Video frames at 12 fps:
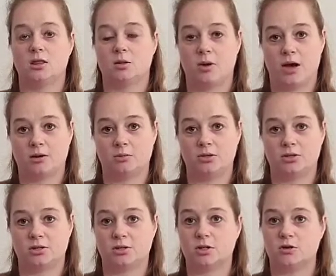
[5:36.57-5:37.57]
the pattern
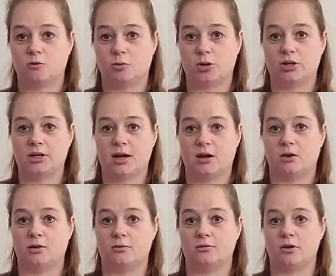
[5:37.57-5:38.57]
pieces that you've printed
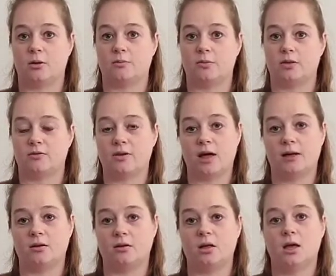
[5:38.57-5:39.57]
out from the
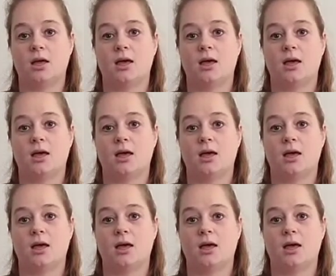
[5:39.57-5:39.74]
file,